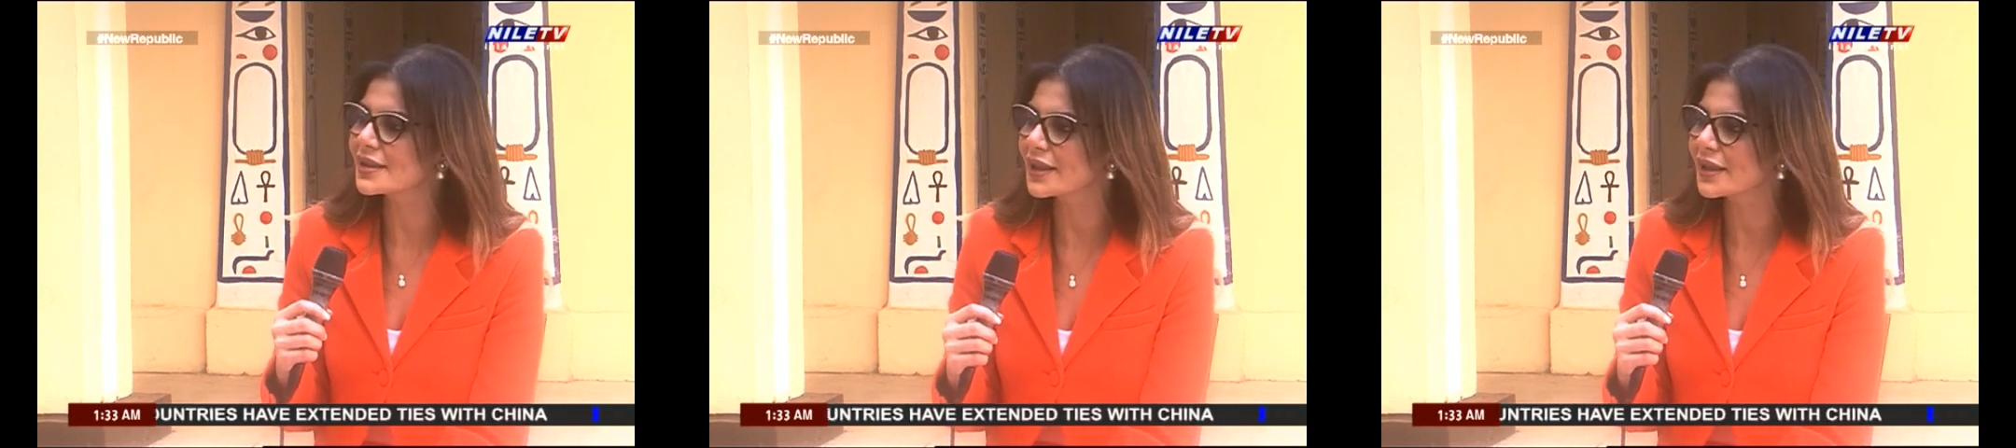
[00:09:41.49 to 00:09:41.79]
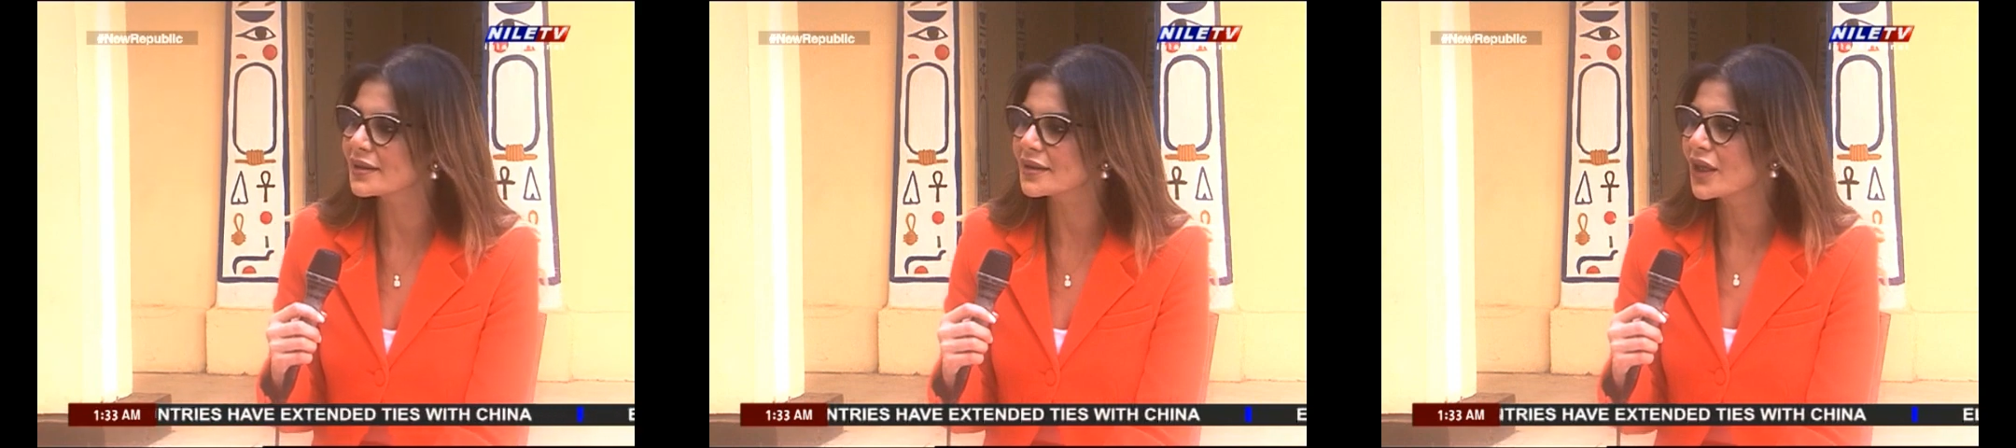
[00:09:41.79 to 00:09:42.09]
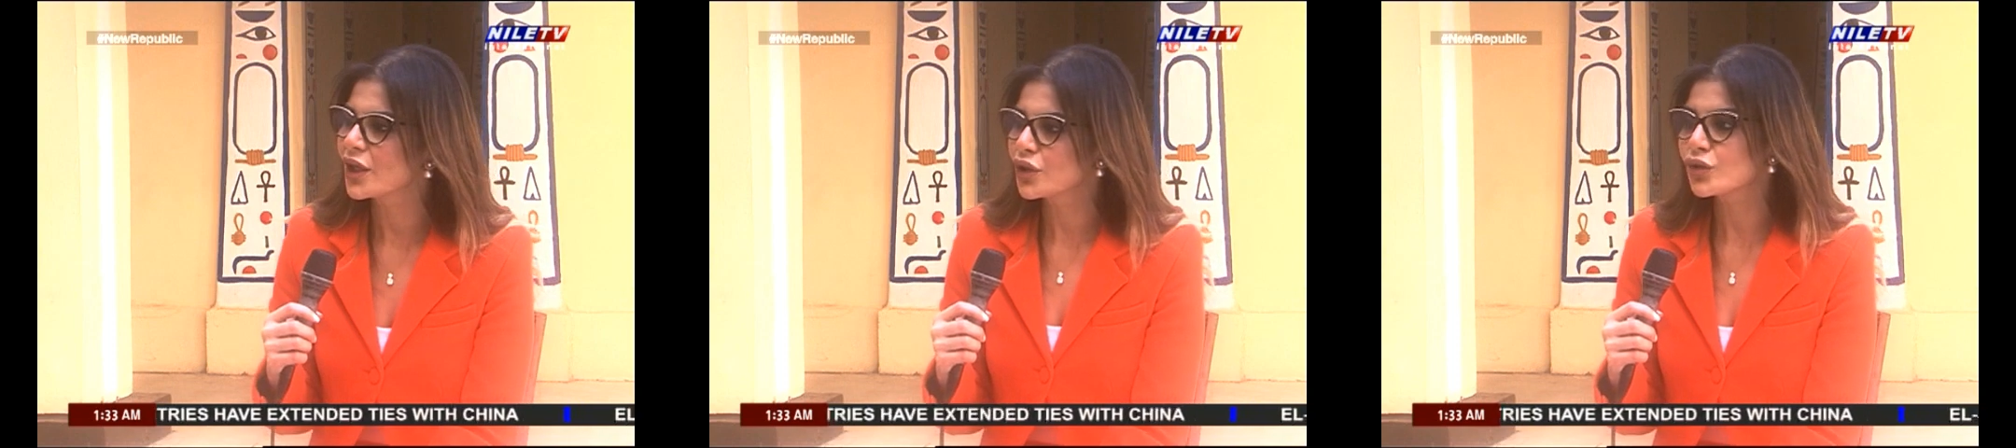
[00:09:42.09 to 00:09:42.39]
And
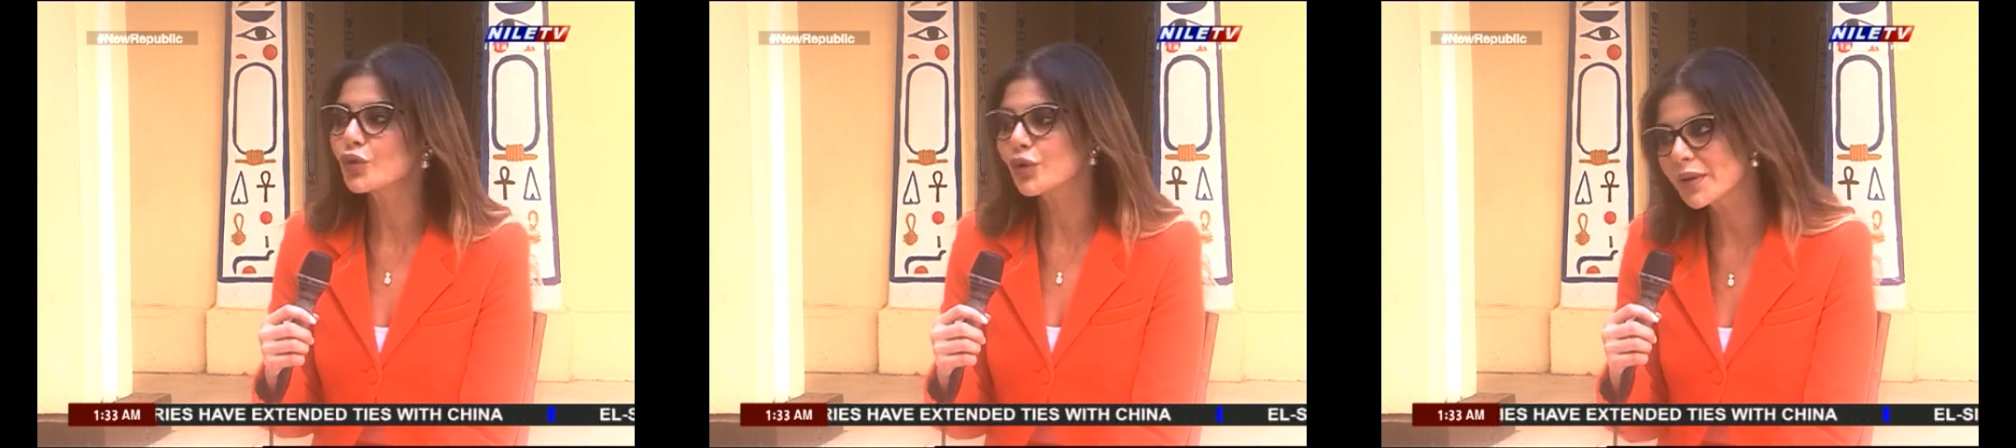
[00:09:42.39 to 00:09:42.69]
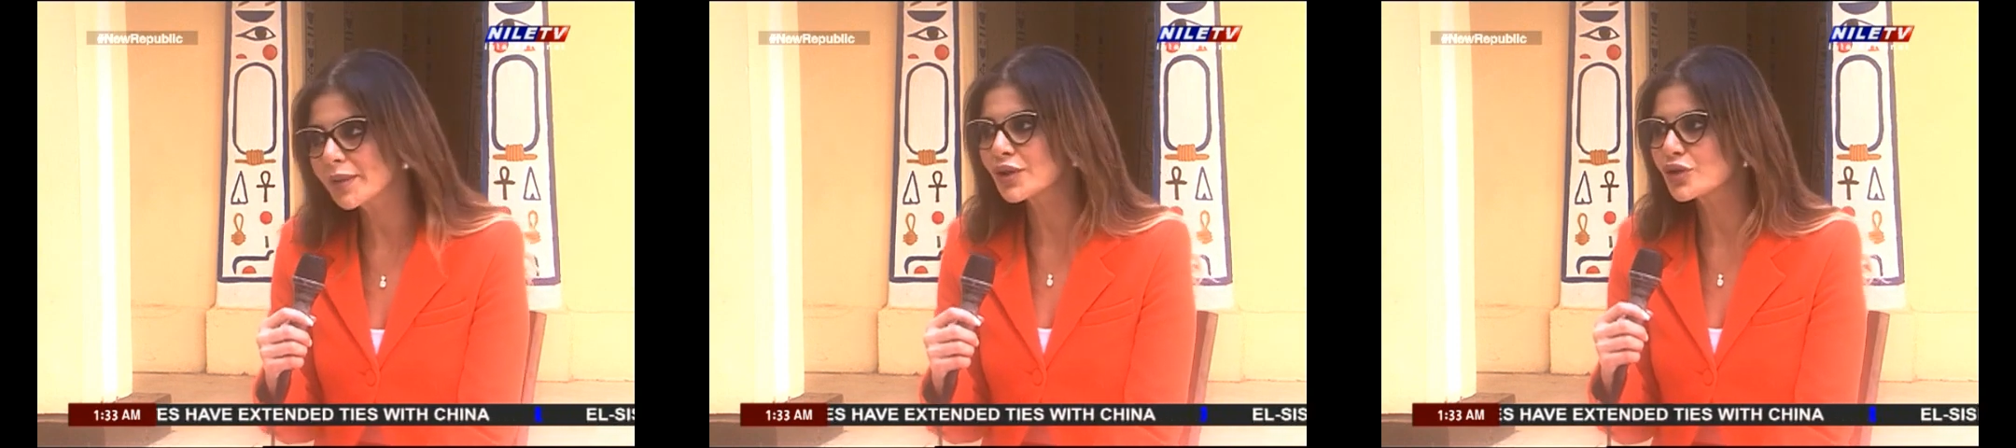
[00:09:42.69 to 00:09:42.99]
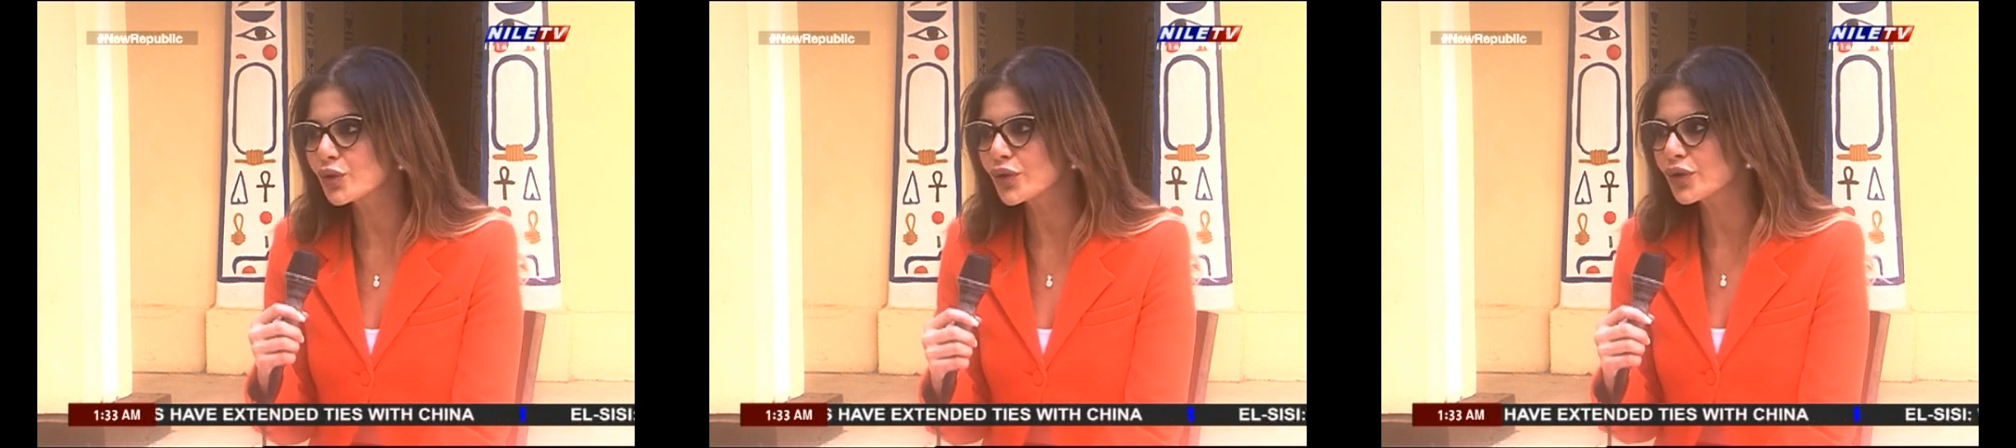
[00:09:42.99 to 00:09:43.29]
do more people
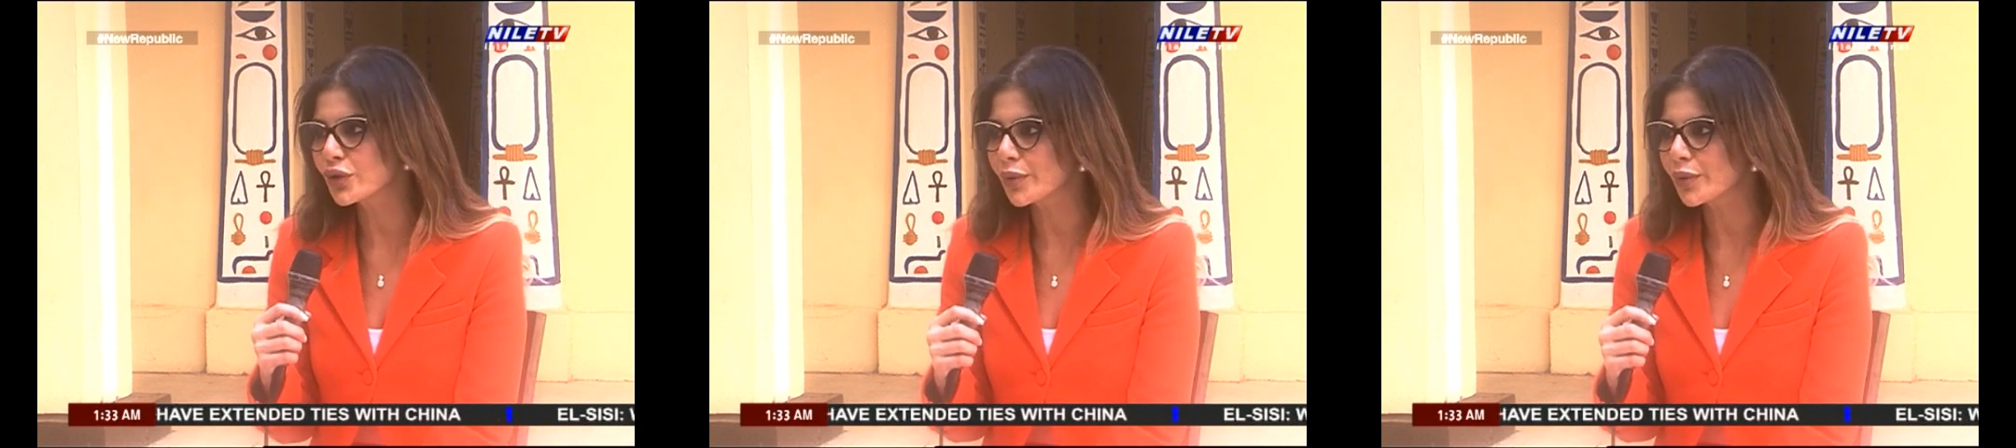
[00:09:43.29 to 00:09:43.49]
join you